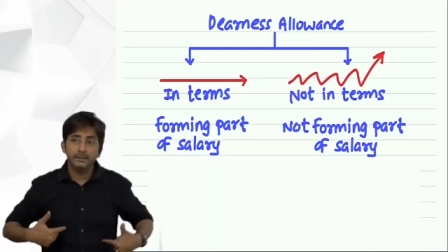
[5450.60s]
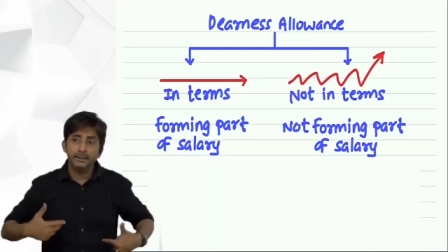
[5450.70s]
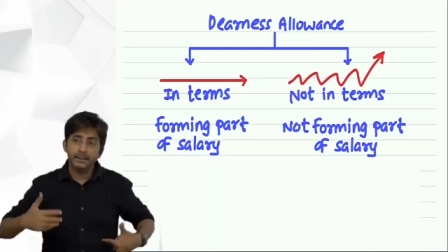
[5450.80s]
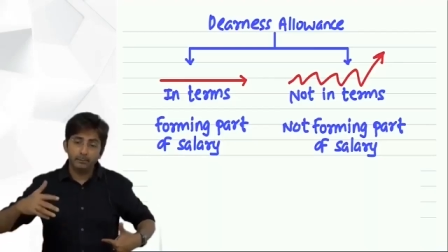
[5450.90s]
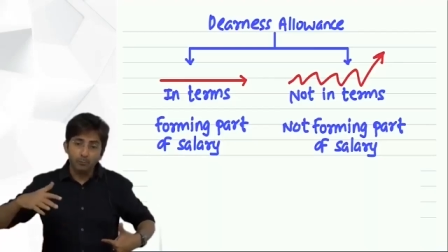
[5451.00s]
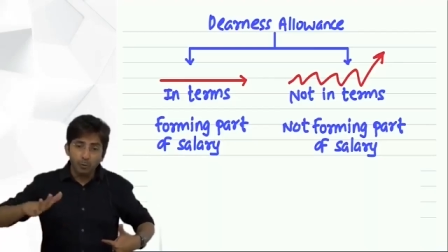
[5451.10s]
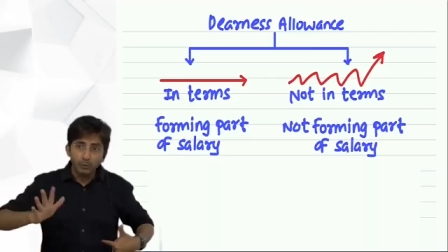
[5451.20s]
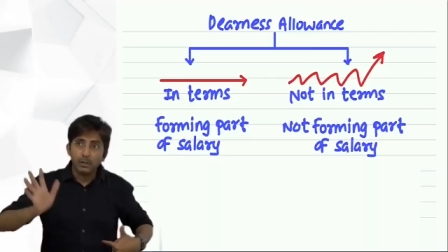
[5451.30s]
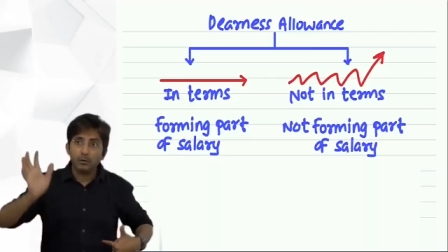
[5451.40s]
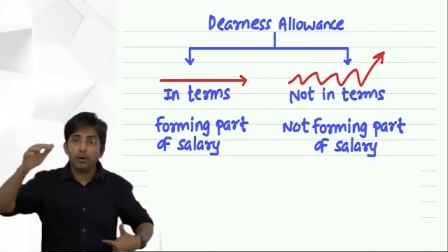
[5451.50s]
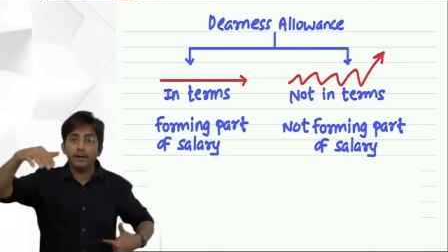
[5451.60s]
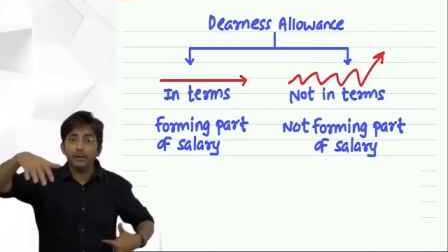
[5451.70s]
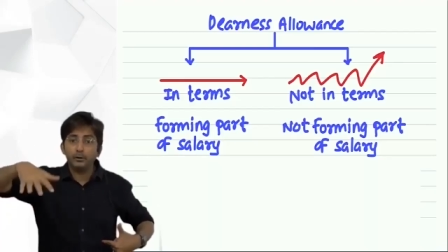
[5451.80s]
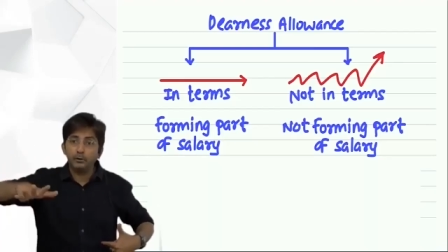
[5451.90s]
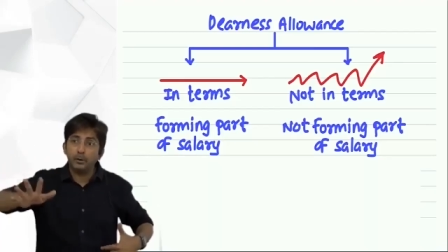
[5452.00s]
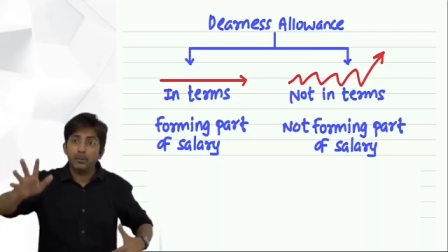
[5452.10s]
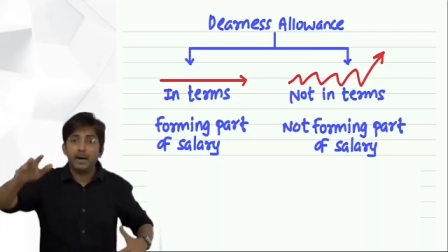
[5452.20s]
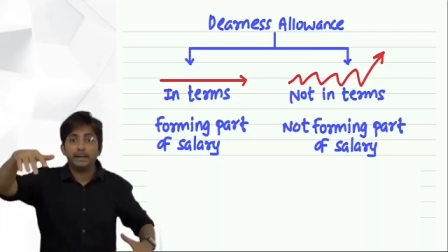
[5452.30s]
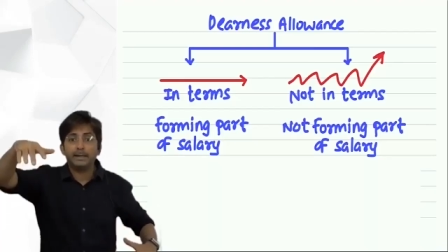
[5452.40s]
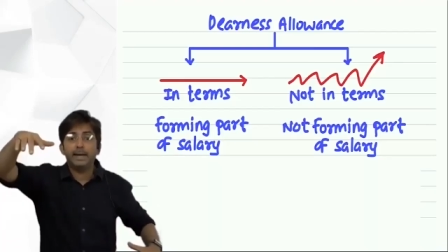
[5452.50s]
it moves according to the
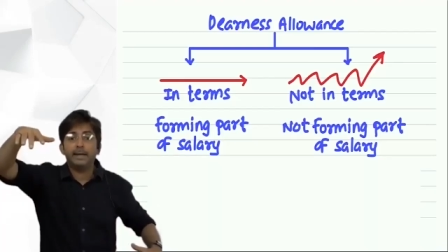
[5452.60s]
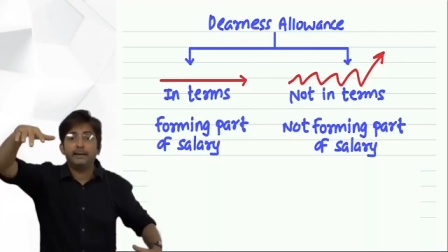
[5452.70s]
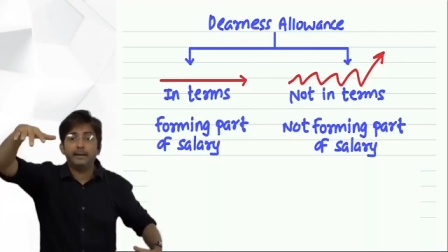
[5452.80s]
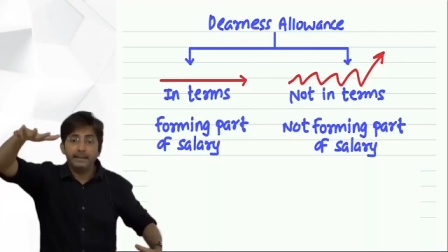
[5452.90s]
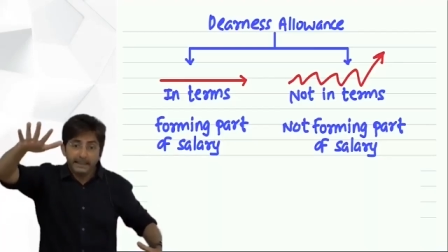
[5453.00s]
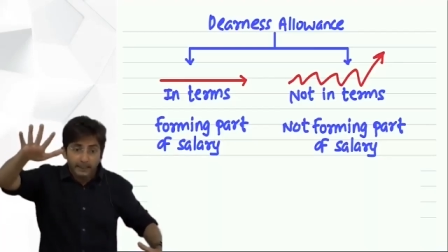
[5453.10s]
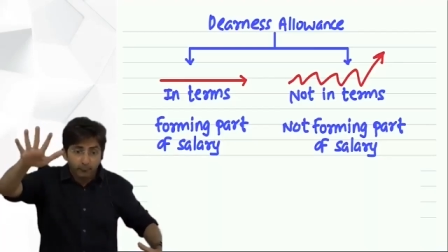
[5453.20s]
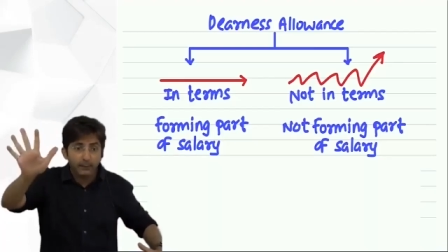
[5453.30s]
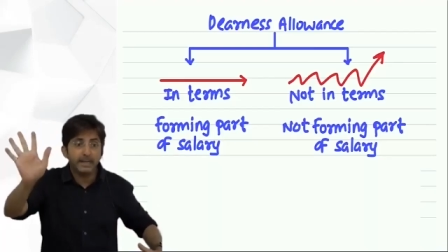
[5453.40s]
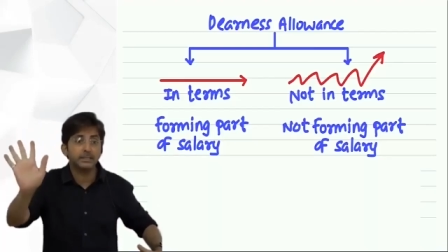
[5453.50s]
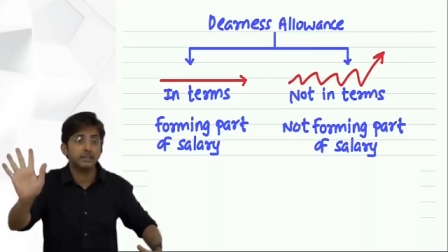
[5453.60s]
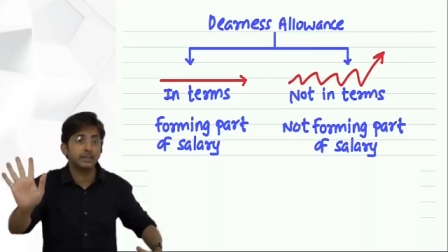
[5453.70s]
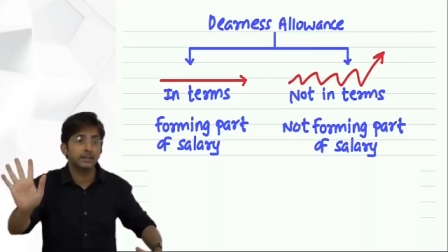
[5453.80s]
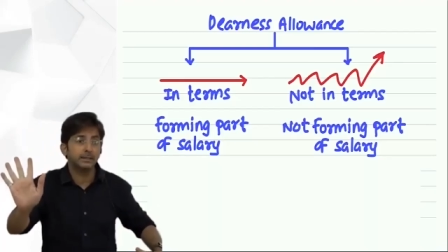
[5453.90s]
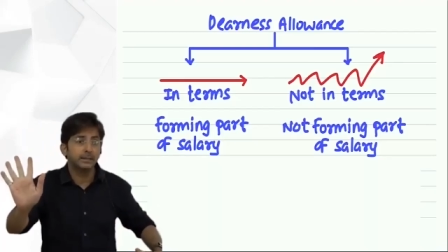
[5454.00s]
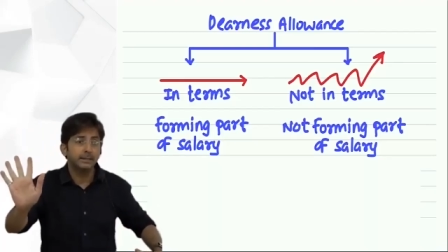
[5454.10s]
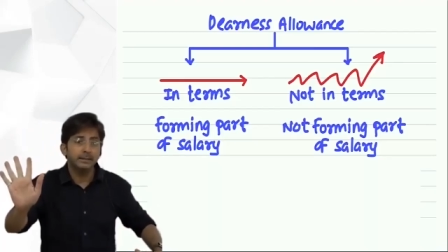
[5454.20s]
market, inflation,